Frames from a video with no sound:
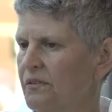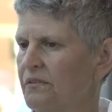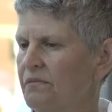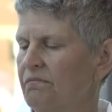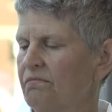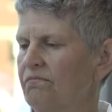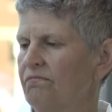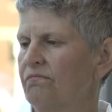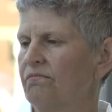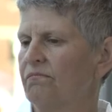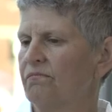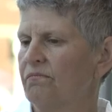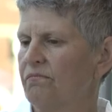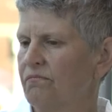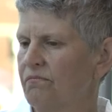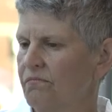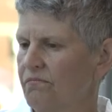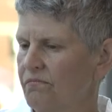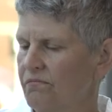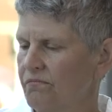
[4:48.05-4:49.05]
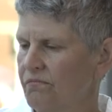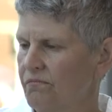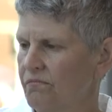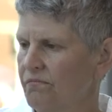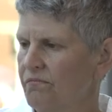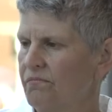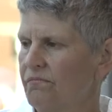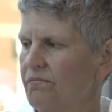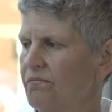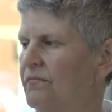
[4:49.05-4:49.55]

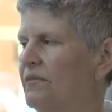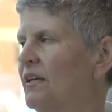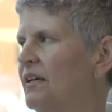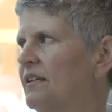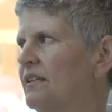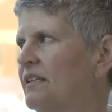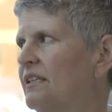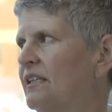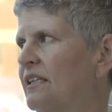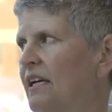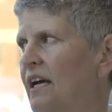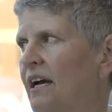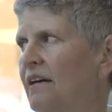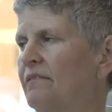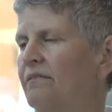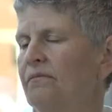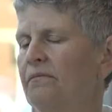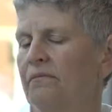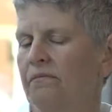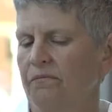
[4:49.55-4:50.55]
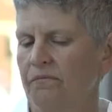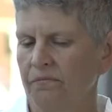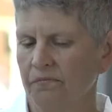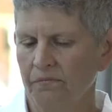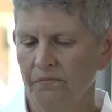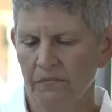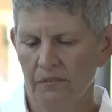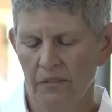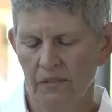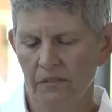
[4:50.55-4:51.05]

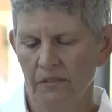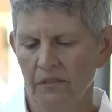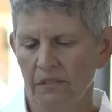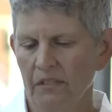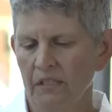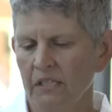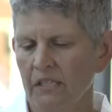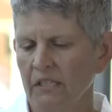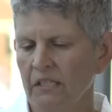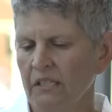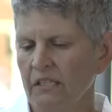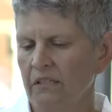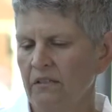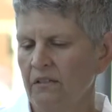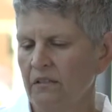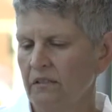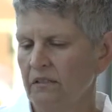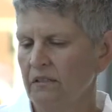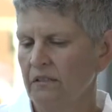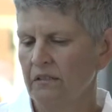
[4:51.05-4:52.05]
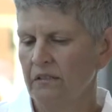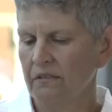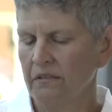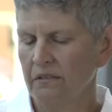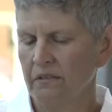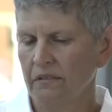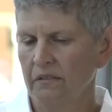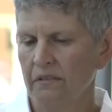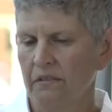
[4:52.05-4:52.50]
[no speech]